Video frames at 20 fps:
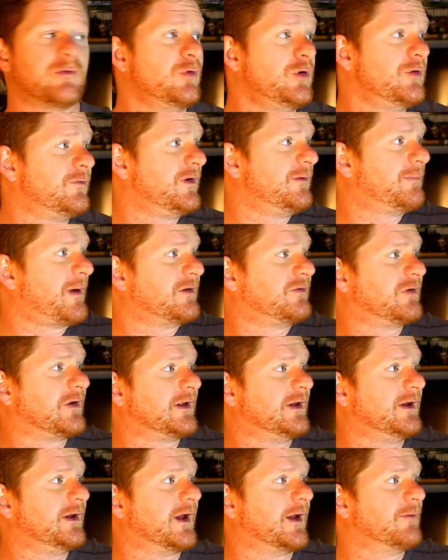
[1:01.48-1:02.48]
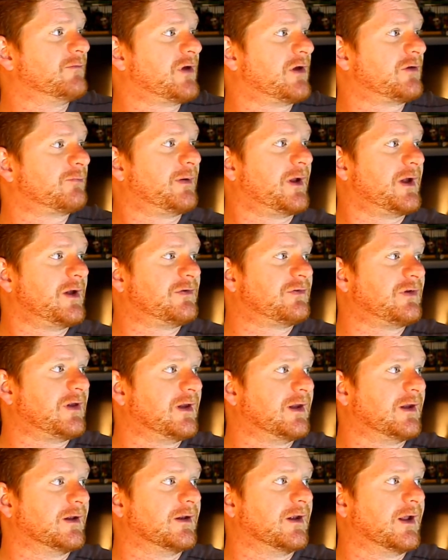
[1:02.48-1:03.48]
movie basically takes place
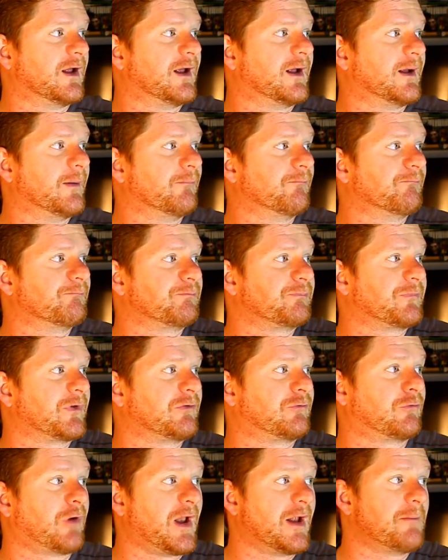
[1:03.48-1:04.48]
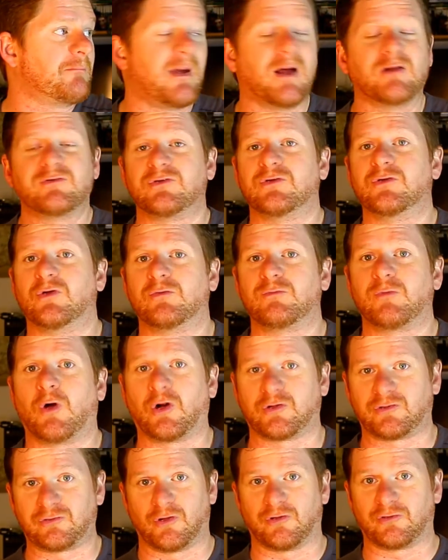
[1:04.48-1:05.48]
in Granite Mountain
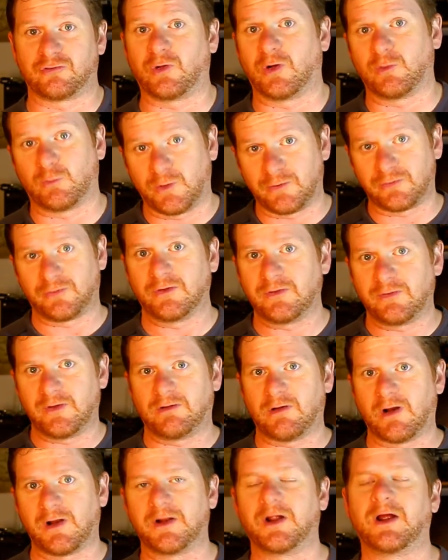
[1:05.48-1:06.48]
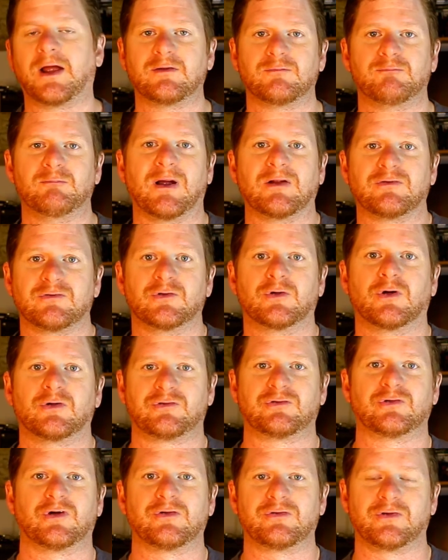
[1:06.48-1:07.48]
Hotshots, with the Granite Mountain
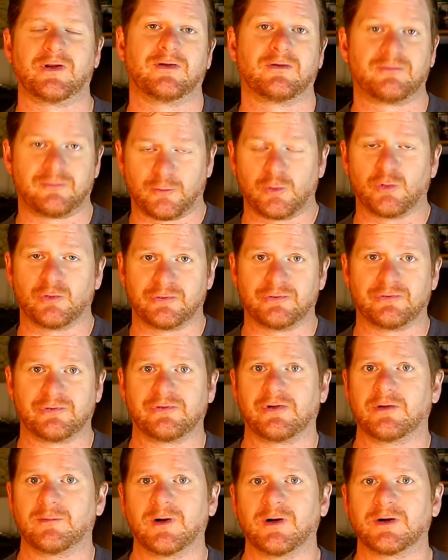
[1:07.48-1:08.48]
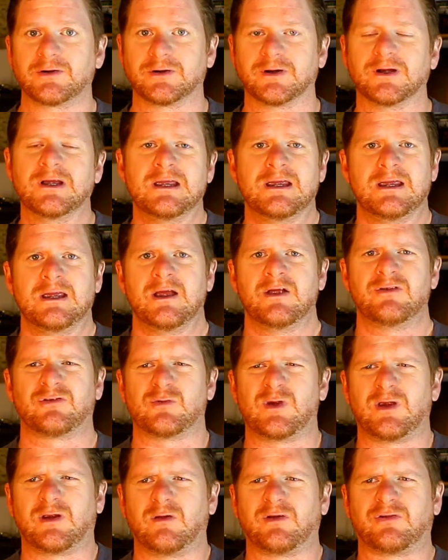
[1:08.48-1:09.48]
Hotshots, and of course this is in America. So
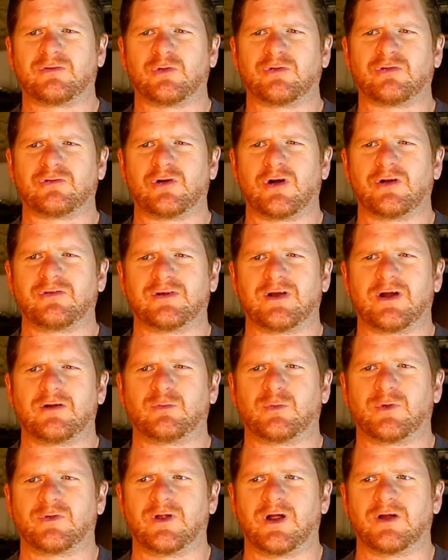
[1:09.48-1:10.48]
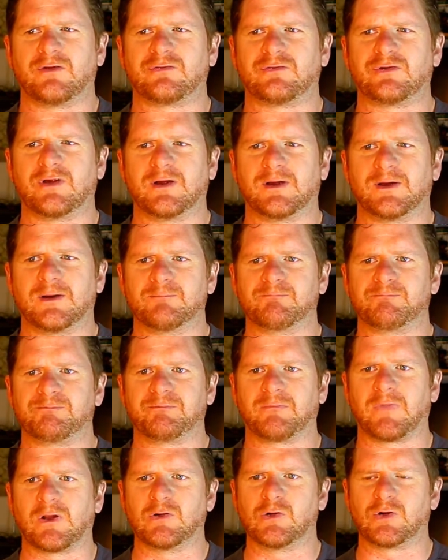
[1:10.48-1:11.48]
it sort of starts out with us
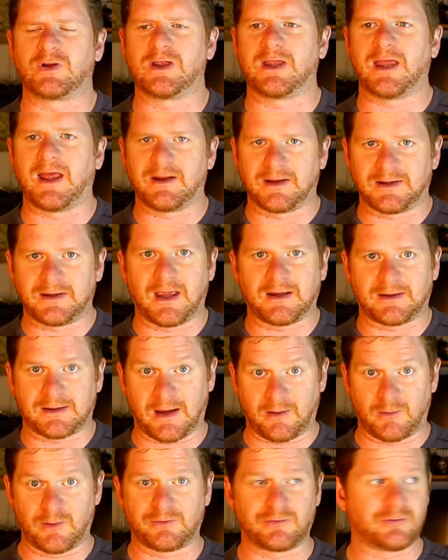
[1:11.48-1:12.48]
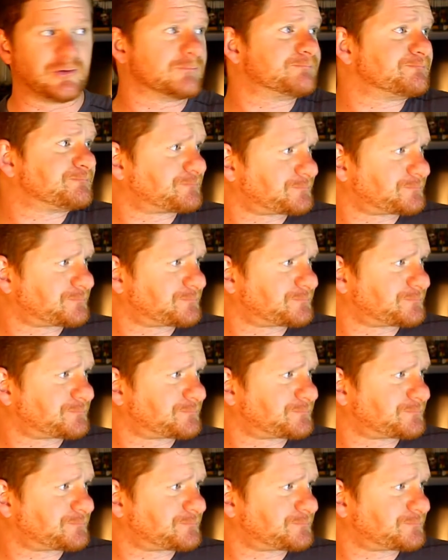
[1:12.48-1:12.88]
looking at a character